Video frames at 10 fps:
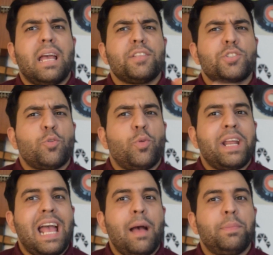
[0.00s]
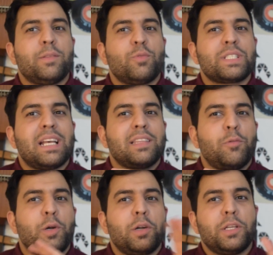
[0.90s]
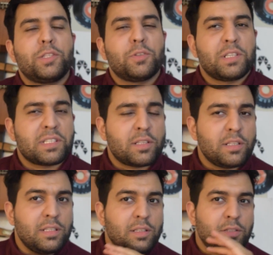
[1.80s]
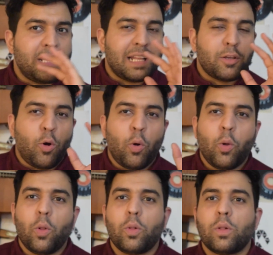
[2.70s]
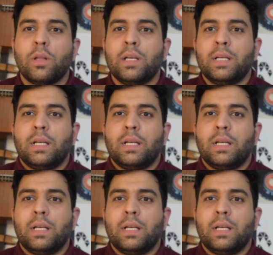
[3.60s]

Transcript: And so what happened was that they were into that whole,